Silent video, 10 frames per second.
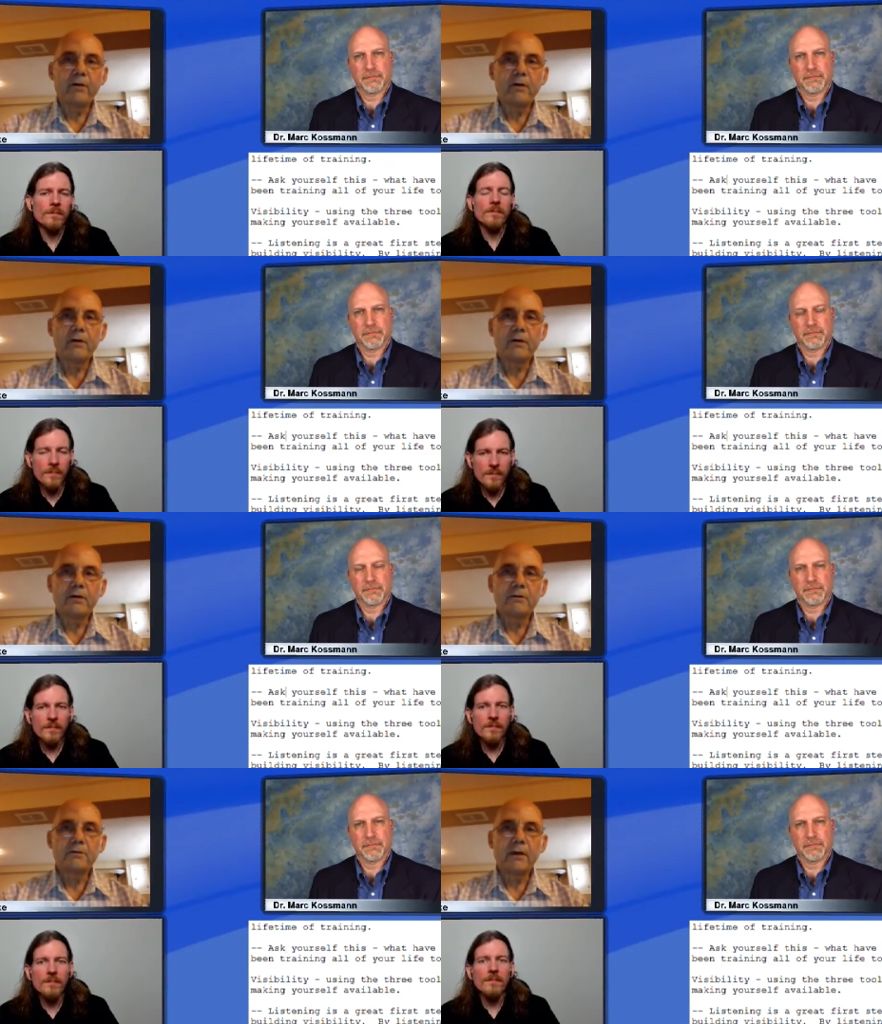
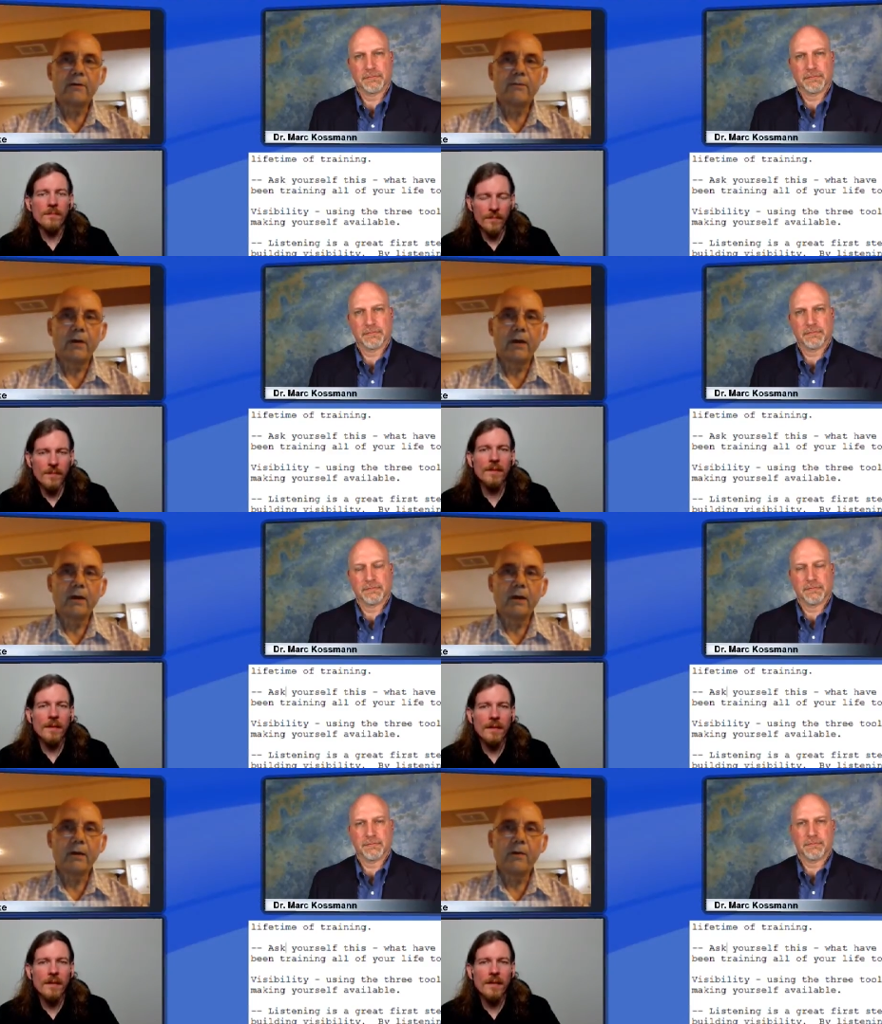Speaker 1: because I'm
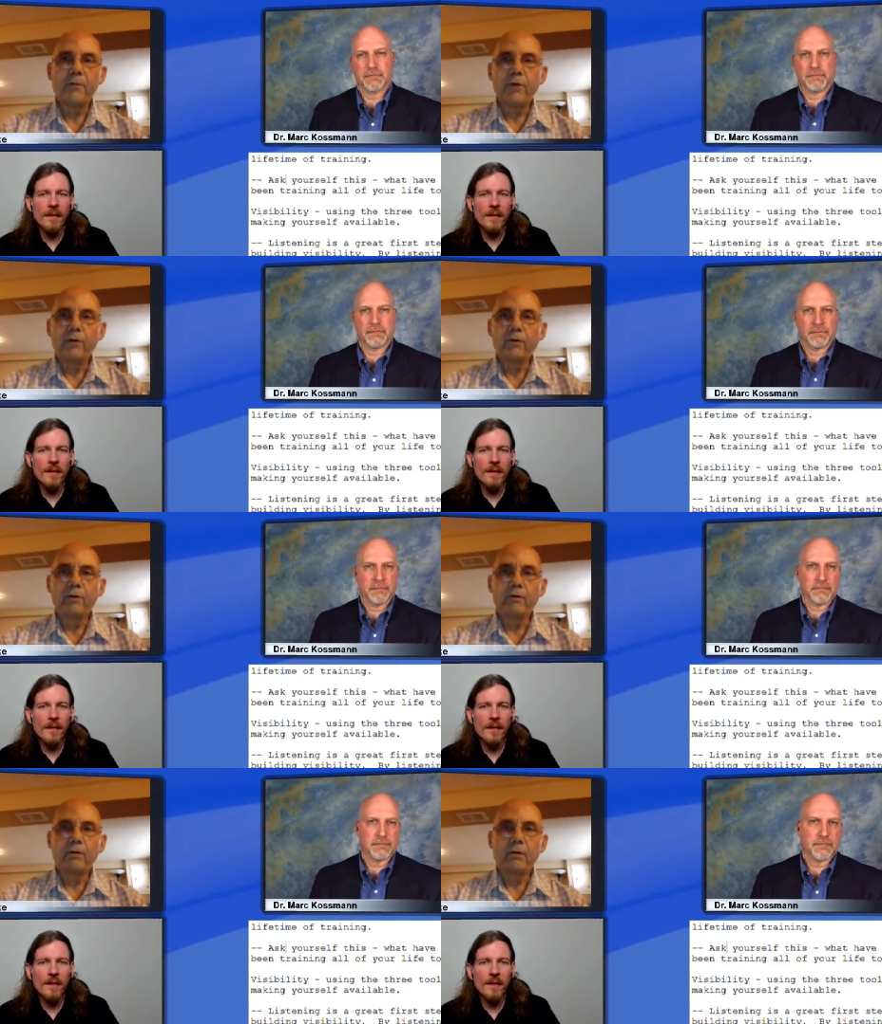a
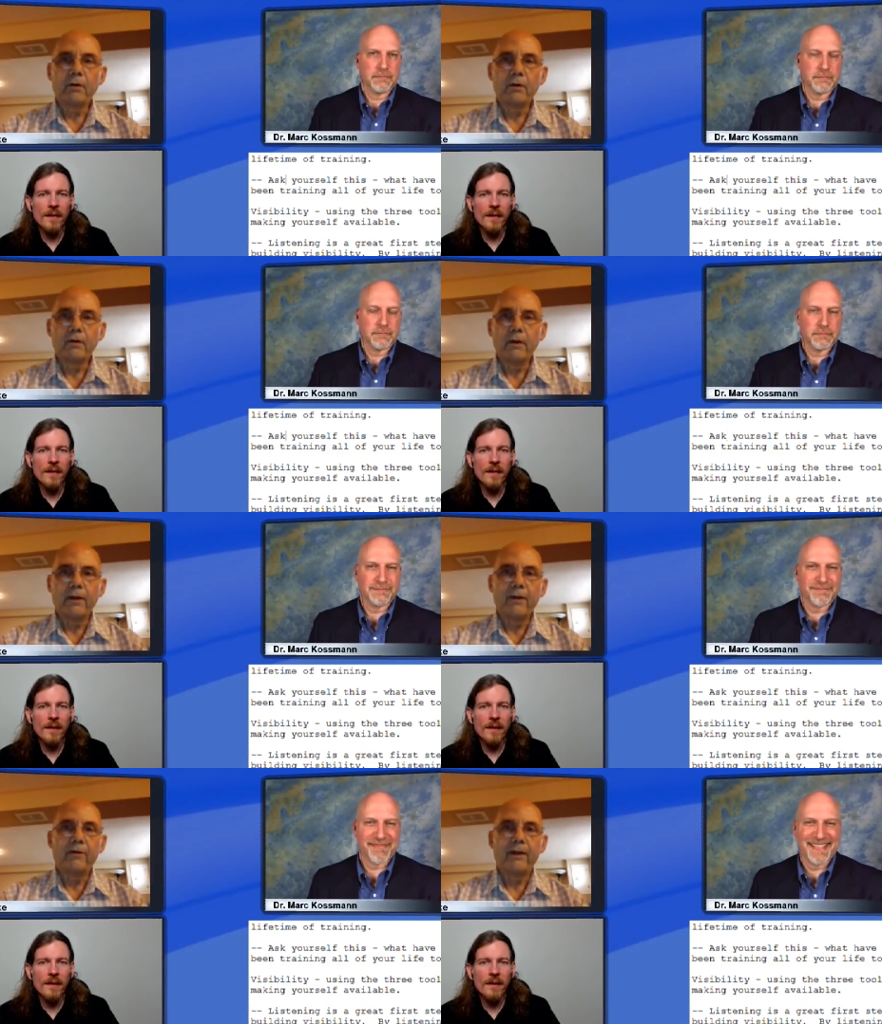computer
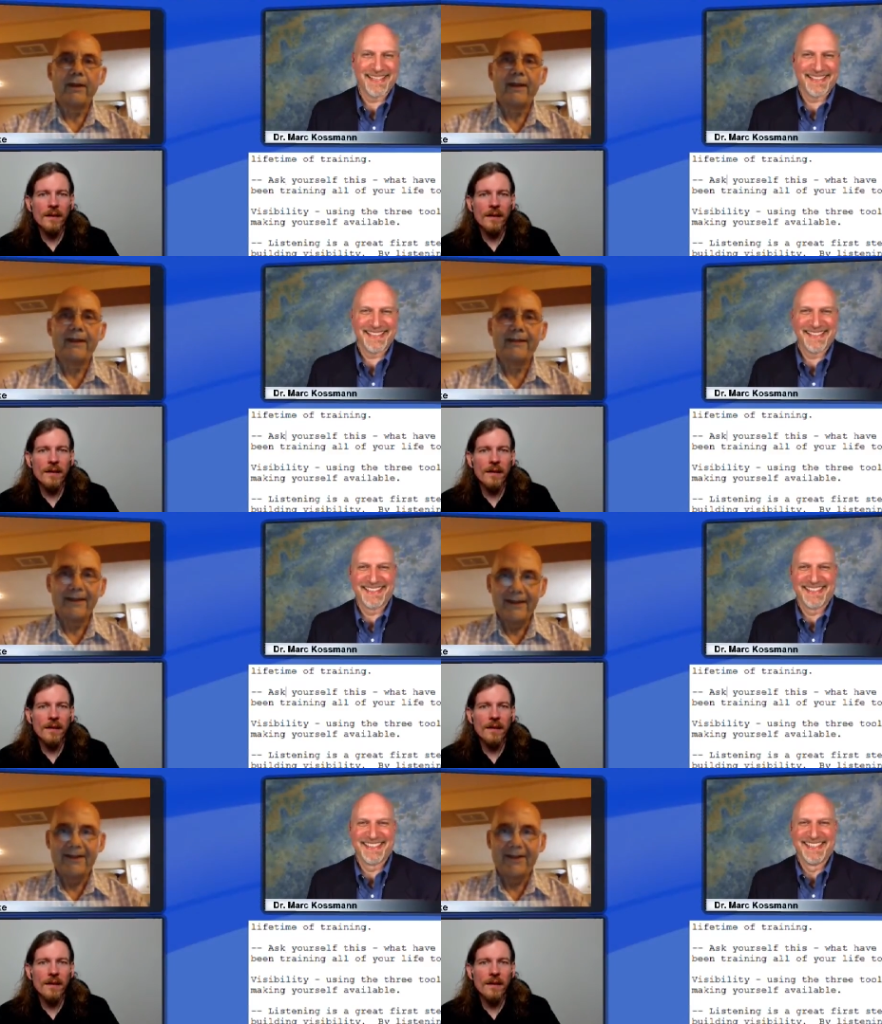lower
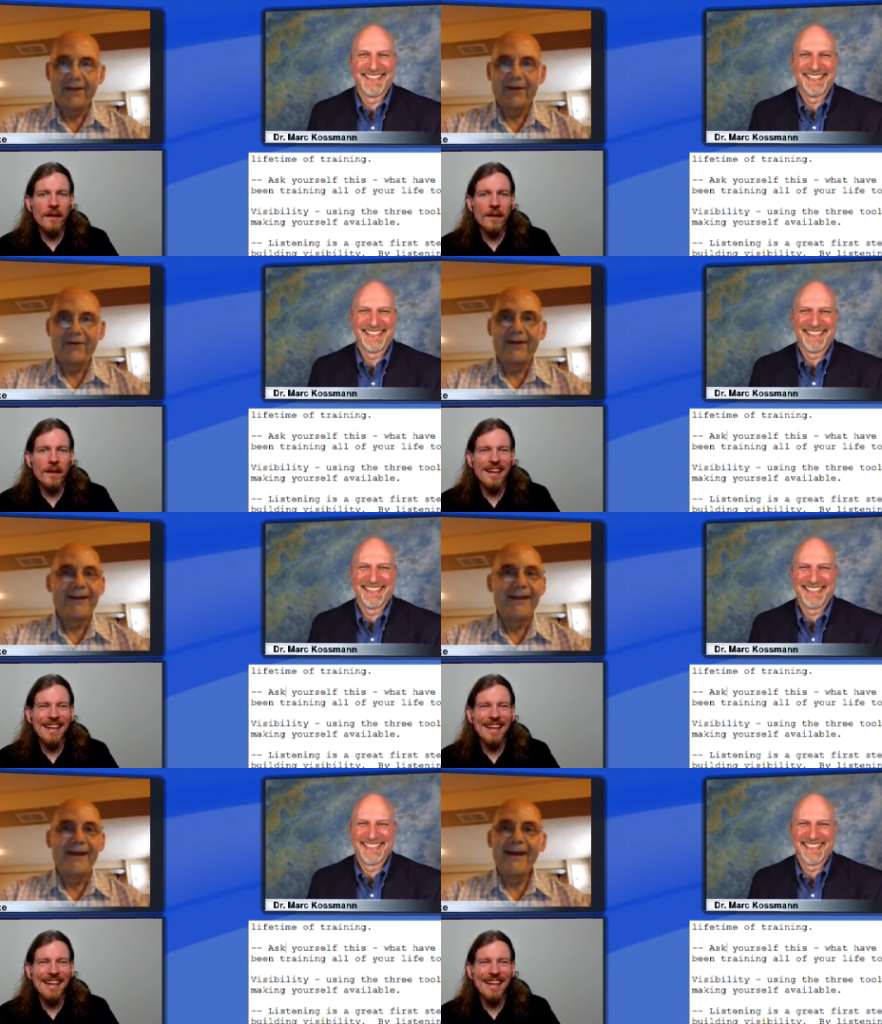illiterate.